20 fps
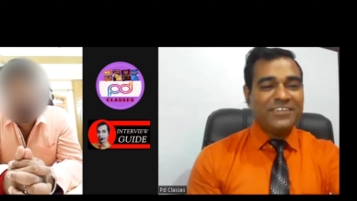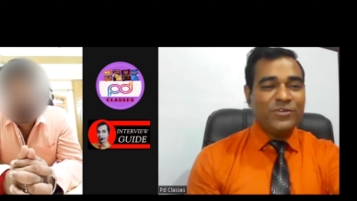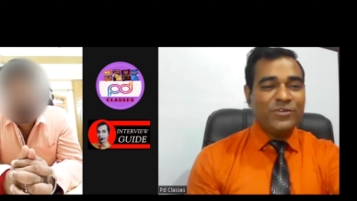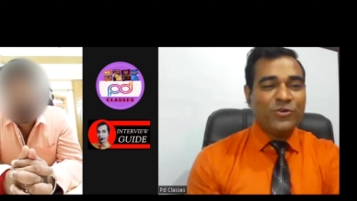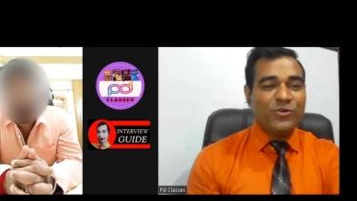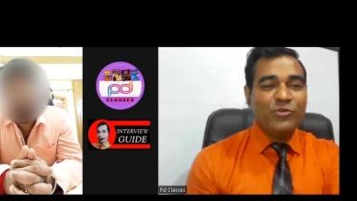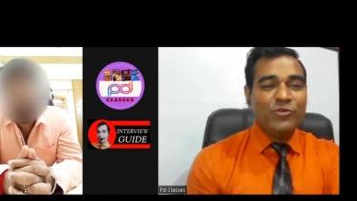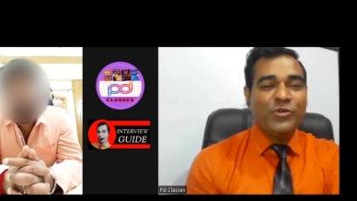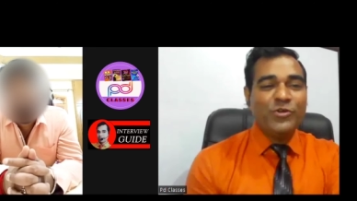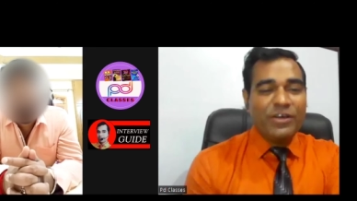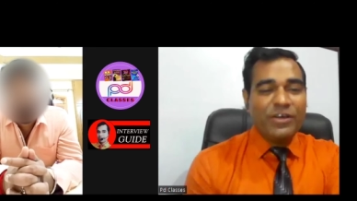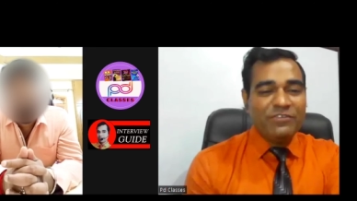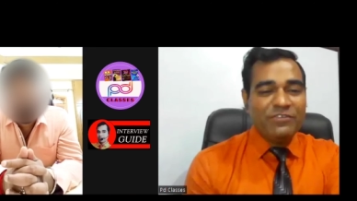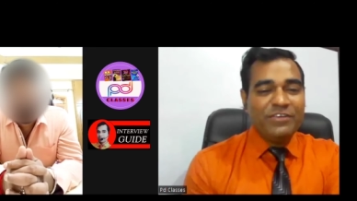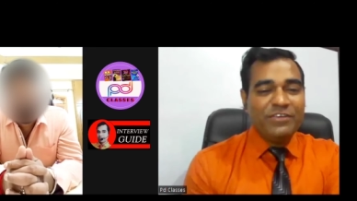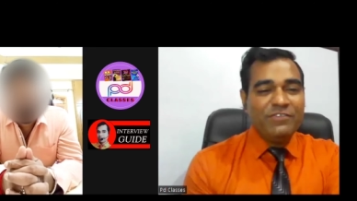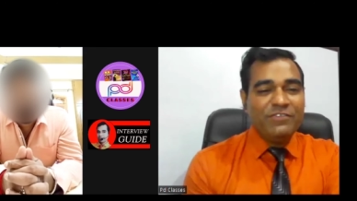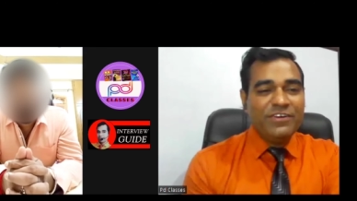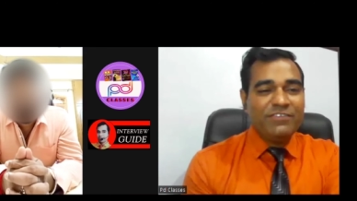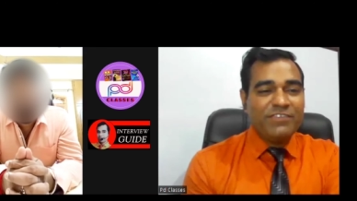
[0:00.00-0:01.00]
intro you have
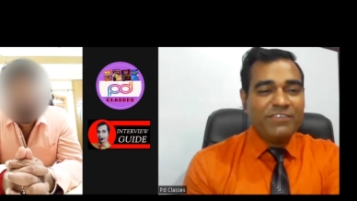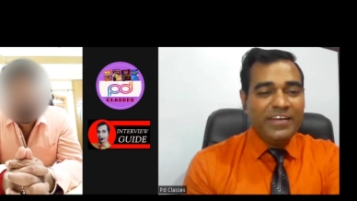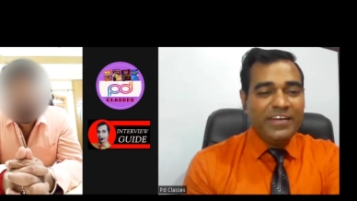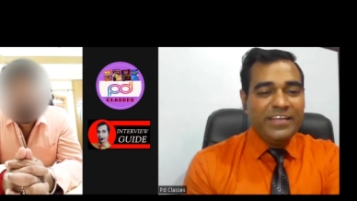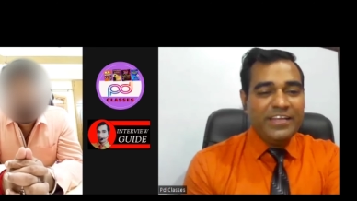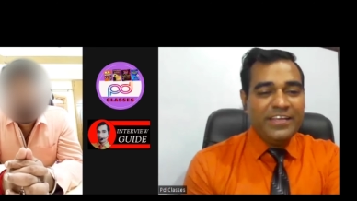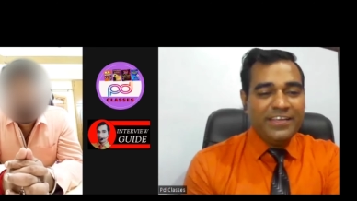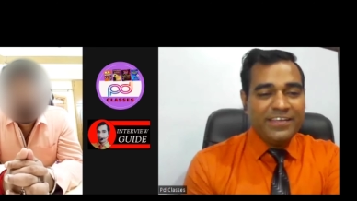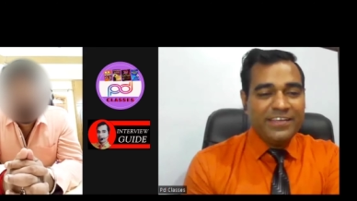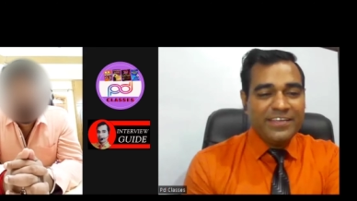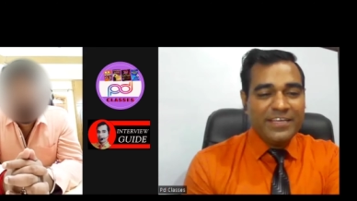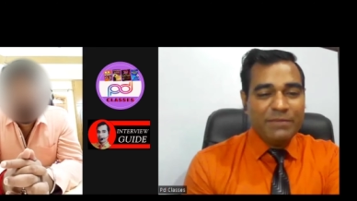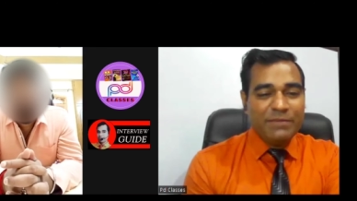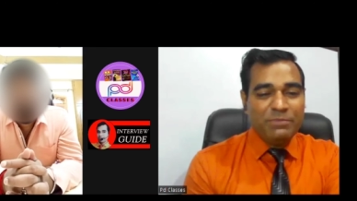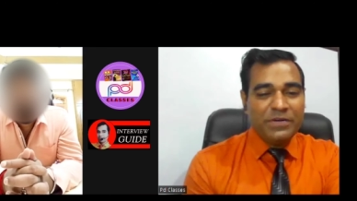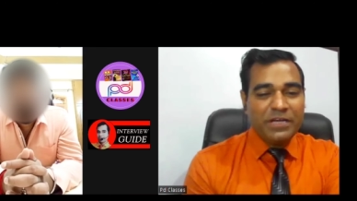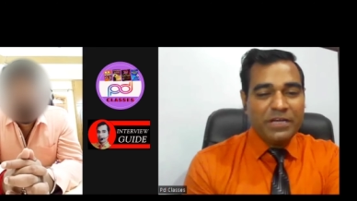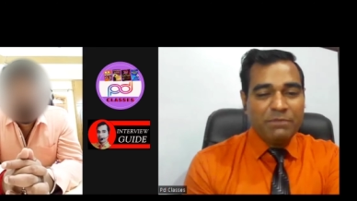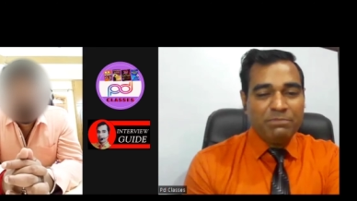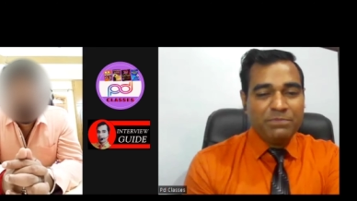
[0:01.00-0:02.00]
given, really. Keep
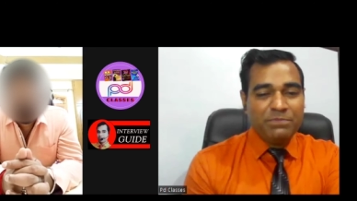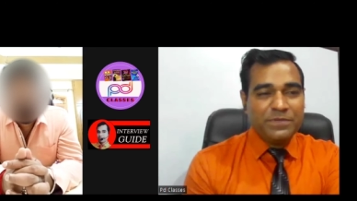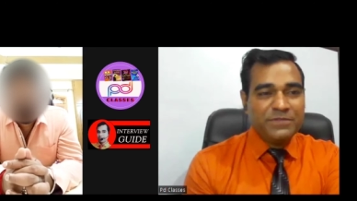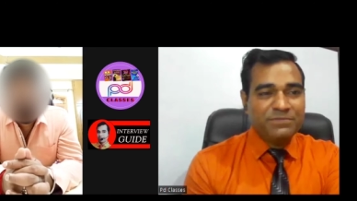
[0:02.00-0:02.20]
it up.